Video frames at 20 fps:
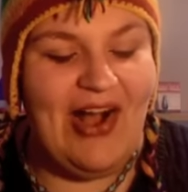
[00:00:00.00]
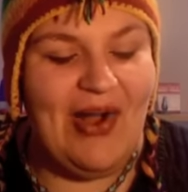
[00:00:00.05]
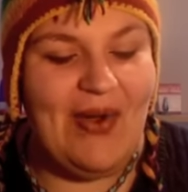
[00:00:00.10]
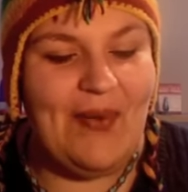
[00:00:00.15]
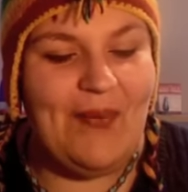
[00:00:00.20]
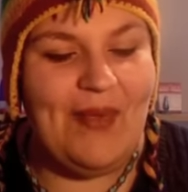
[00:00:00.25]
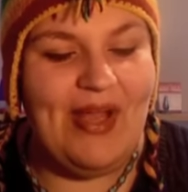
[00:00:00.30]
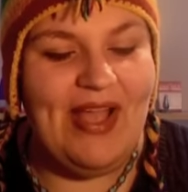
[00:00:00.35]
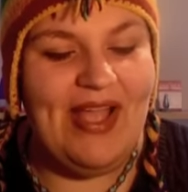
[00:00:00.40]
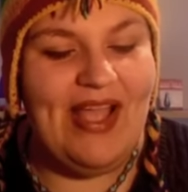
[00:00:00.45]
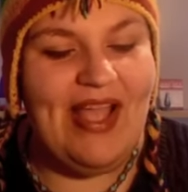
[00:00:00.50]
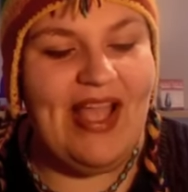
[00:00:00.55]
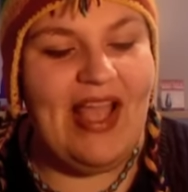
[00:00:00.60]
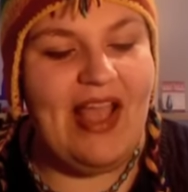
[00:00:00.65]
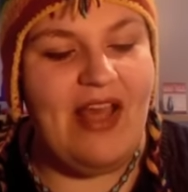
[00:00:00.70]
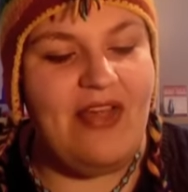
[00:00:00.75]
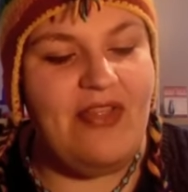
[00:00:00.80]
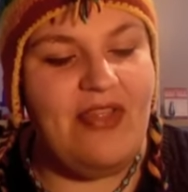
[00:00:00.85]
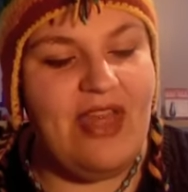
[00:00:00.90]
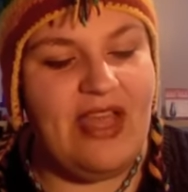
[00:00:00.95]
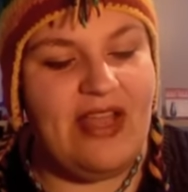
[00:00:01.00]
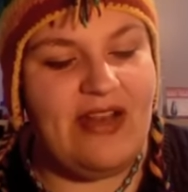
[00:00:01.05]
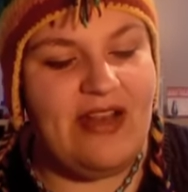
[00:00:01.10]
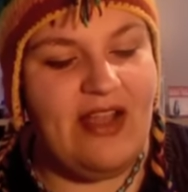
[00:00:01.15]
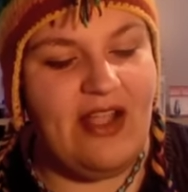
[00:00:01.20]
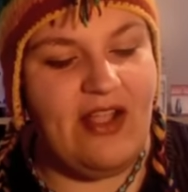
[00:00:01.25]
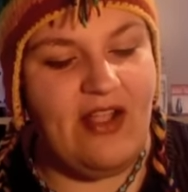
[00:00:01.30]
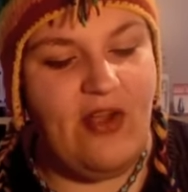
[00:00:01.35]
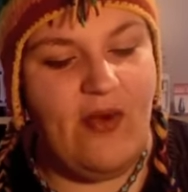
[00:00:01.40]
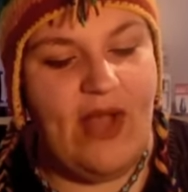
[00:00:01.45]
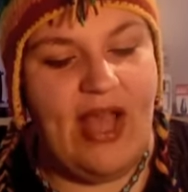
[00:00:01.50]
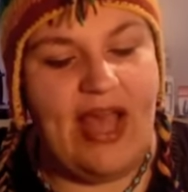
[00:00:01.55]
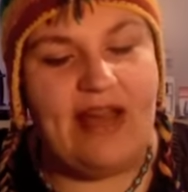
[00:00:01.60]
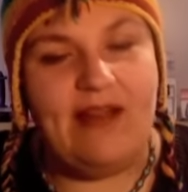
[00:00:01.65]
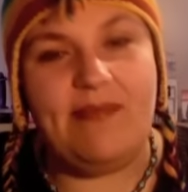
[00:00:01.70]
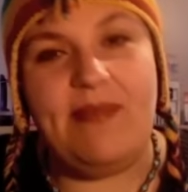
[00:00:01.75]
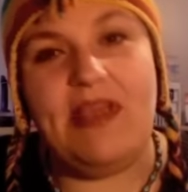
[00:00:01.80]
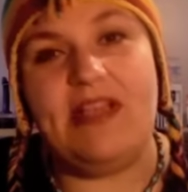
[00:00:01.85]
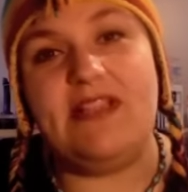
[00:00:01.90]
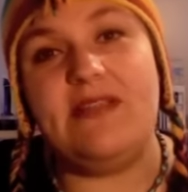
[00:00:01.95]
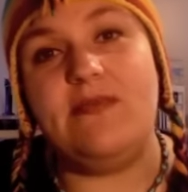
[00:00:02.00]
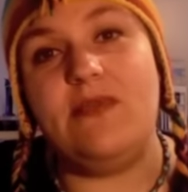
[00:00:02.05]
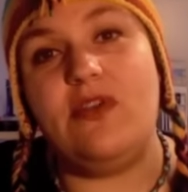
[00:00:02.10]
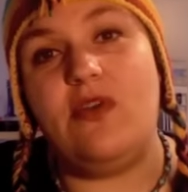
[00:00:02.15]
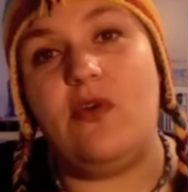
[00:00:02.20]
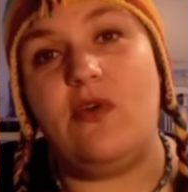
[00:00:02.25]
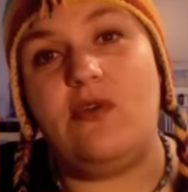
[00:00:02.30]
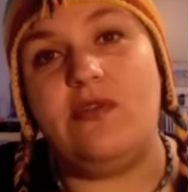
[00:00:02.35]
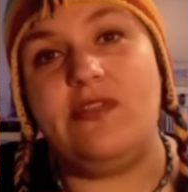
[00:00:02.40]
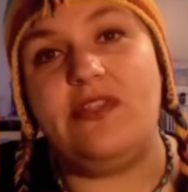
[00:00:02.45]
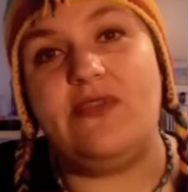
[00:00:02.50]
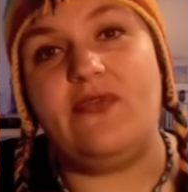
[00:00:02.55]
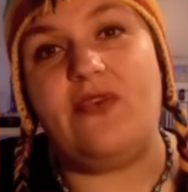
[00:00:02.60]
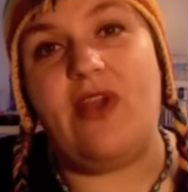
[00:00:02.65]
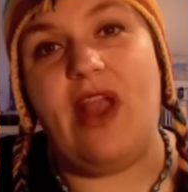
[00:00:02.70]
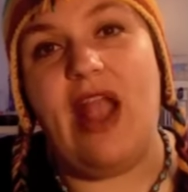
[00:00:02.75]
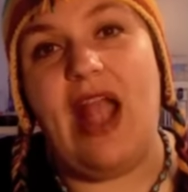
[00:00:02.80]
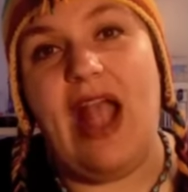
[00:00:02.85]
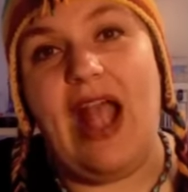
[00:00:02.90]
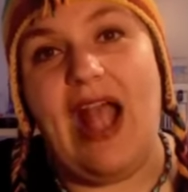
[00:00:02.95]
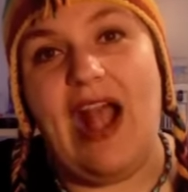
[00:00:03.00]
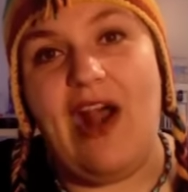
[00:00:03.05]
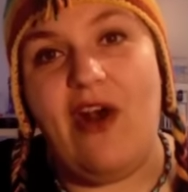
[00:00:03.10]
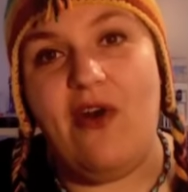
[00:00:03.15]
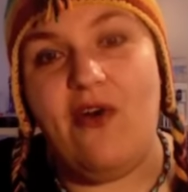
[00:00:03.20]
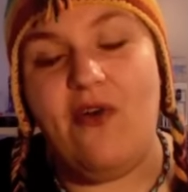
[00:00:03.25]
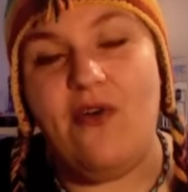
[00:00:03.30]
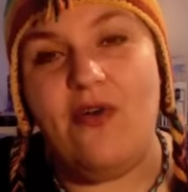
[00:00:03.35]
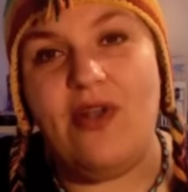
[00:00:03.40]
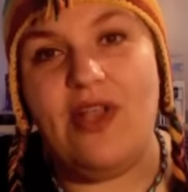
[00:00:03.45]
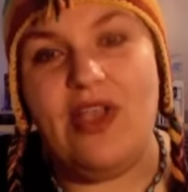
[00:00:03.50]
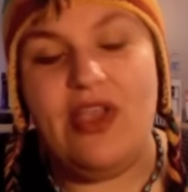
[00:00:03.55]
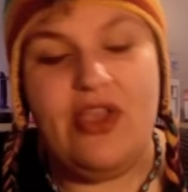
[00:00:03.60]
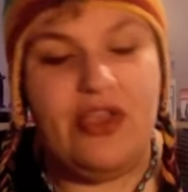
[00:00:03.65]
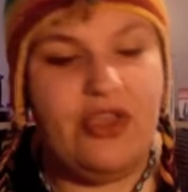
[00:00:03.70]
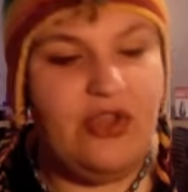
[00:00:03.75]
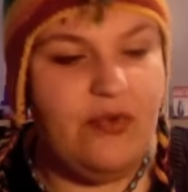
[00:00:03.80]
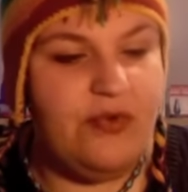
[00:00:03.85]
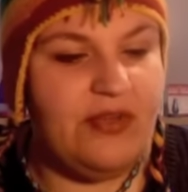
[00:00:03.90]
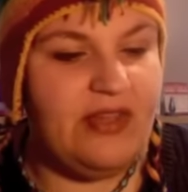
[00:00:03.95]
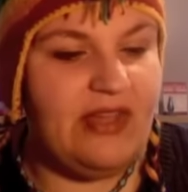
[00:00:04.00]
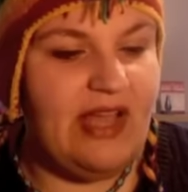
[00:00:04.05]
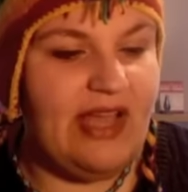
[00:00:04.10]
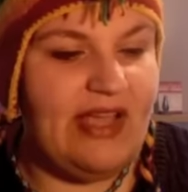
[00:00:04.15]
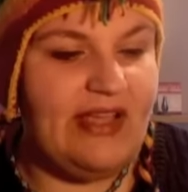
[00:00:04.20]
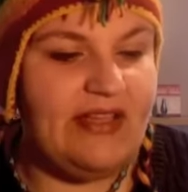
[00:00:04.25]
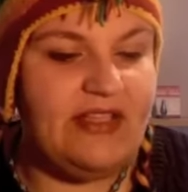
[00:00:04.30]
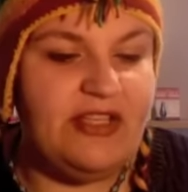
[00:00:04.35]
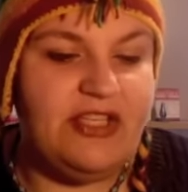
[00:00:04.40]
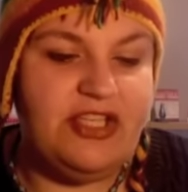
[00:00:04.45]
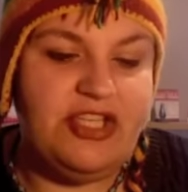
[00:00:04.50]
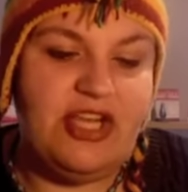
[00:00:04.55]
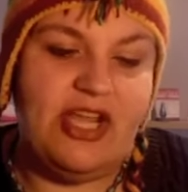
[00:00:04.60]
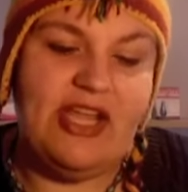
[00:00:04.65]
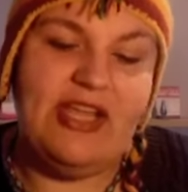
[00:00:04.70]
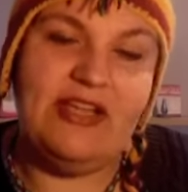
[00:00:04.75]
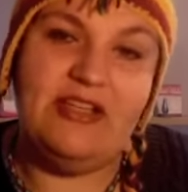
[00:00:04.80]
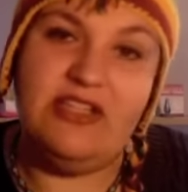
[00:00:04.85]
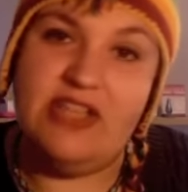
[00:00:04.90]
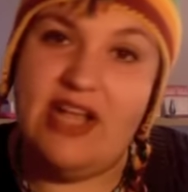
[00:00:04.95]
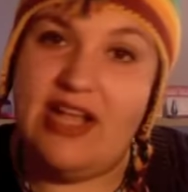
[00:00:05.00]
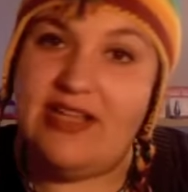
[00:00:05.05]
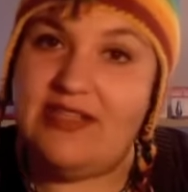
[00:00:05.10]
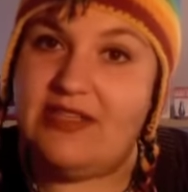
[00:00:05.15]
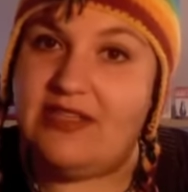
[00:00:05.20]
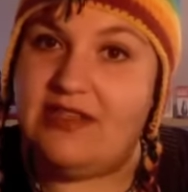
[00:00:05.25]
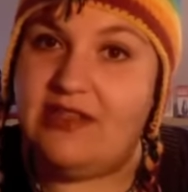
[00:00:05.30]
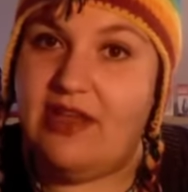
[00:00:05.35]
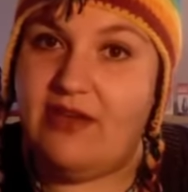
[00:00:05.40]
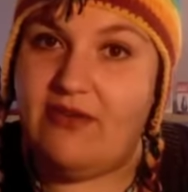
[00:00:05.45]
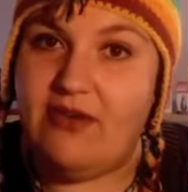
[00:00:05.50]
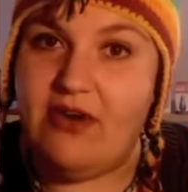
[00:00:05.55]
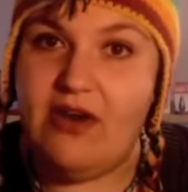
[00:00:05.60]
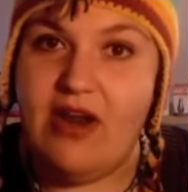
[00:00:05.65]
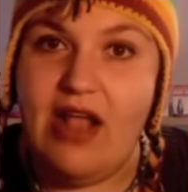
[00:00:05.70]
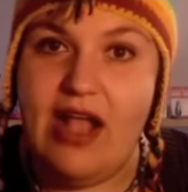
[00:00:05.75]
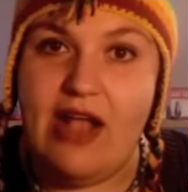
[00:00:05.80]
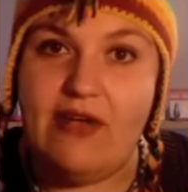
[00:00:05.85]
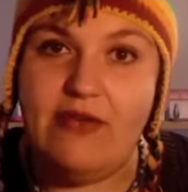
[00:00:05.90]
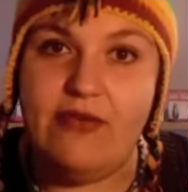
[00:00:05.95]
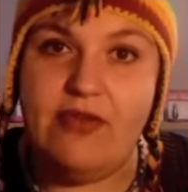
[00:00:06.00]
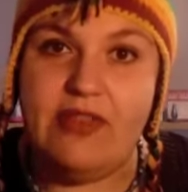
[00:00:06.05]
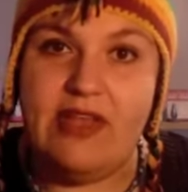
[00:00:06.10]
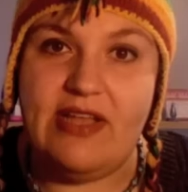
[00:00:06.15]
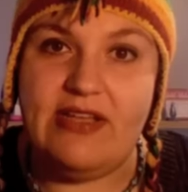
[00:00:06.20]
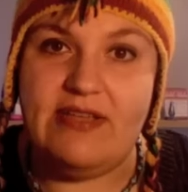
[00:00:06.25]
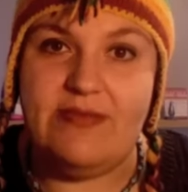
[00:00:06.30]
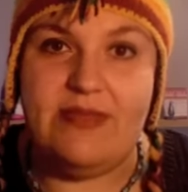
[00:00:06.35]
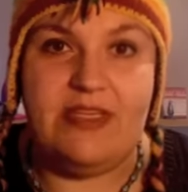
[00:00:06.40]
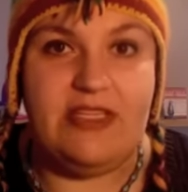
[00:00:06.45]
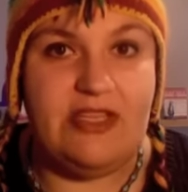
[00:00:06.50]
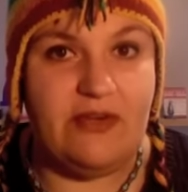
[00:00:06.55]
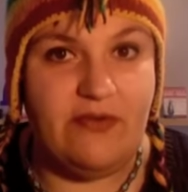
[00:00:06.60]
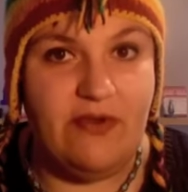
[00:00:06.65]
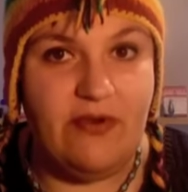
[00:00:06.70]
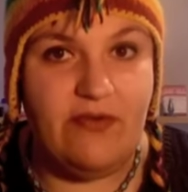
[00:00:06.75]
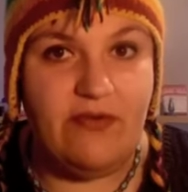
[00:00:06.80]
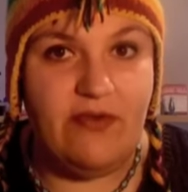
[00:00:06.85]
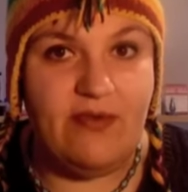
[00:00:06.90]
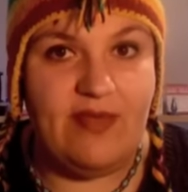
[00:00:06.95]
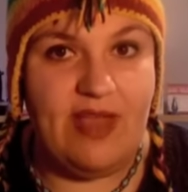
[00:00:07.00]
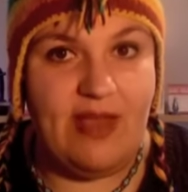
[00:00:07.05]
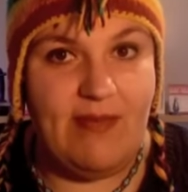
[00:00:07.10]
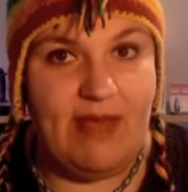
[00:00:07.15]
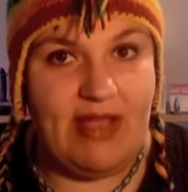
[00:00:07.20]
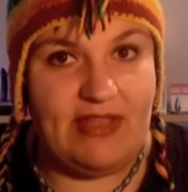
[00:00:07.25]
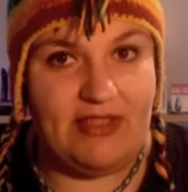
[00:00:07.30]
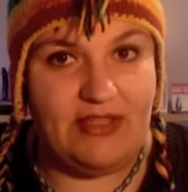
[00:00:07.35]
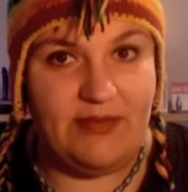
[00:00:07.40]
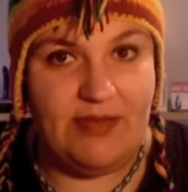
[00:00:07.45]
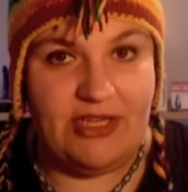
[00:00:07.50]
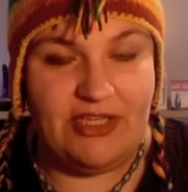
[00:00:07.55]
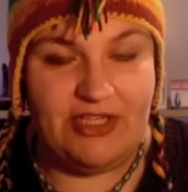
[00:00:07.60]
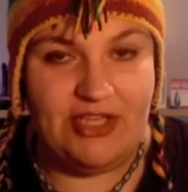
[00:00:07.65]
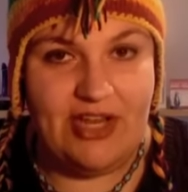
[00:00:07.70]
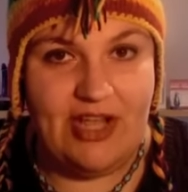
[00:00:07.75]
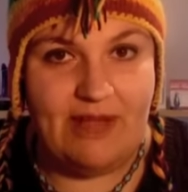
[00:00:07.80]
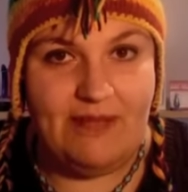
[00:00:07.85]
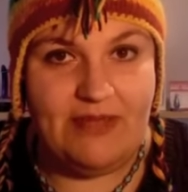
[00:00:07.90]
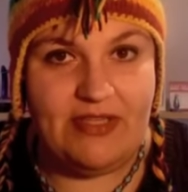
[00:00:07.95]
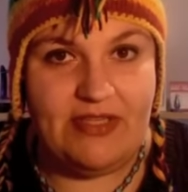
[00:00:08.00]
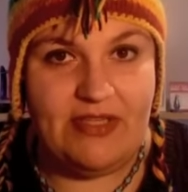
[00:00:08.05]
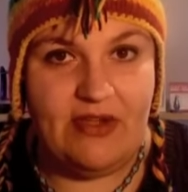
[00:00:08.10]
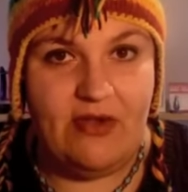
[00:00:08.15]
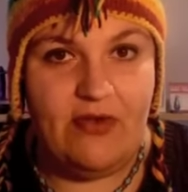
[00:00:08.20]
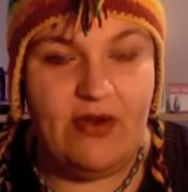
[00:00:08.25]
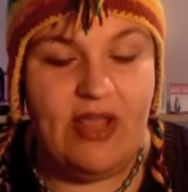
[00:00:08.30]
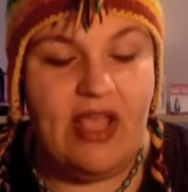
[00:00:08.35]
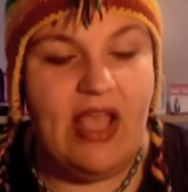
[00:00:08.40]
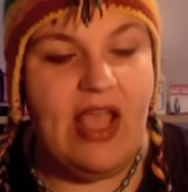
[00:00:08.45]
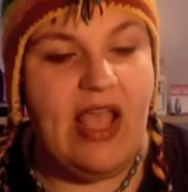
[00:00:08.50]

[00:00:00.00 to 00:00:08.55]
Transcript: um, then go ahead and make some goals for how you would like to change as a lover, how you would like to be different from that masturbation episode,